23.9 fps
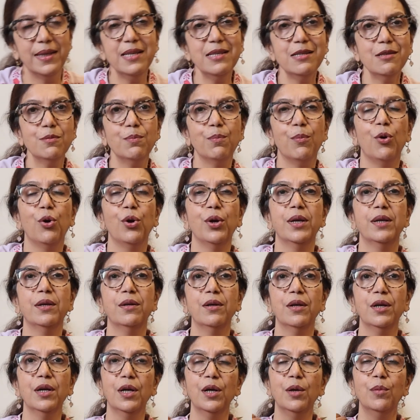this point,
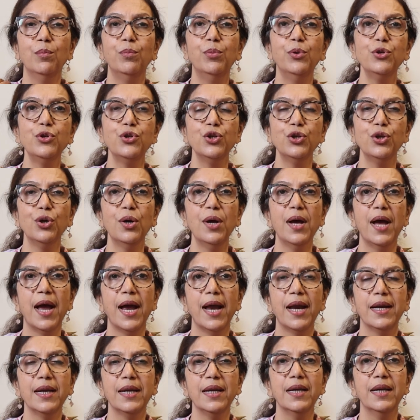put your
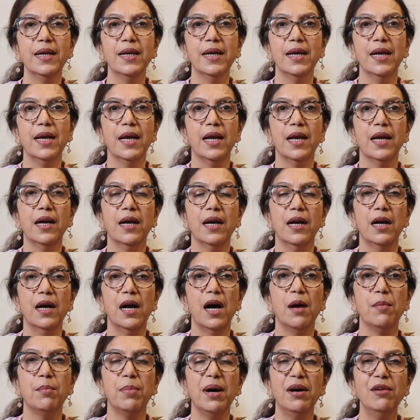hand
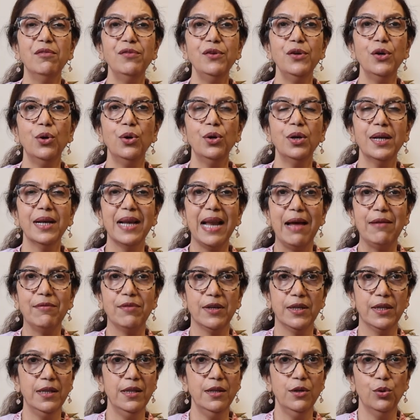above your
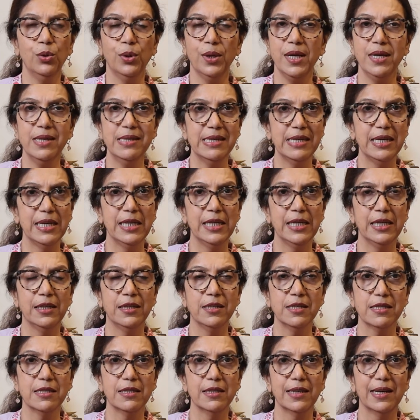clavicle, okay, see
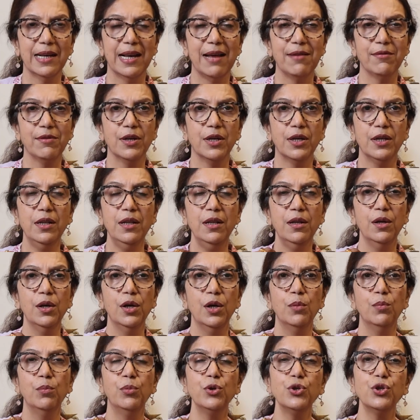here's the clavicle,
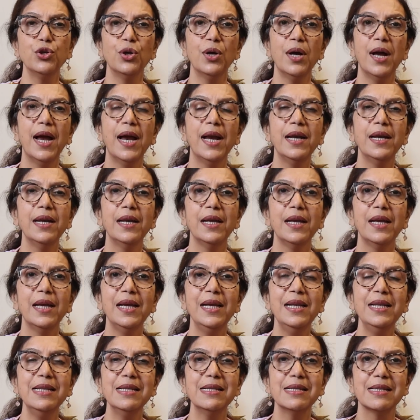put your hand
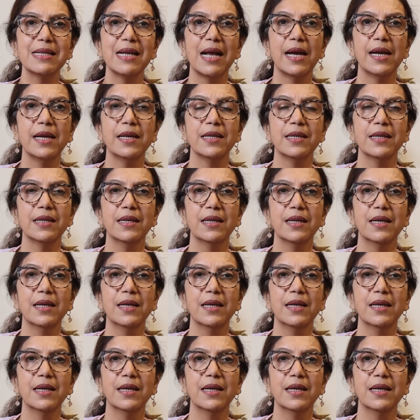inside,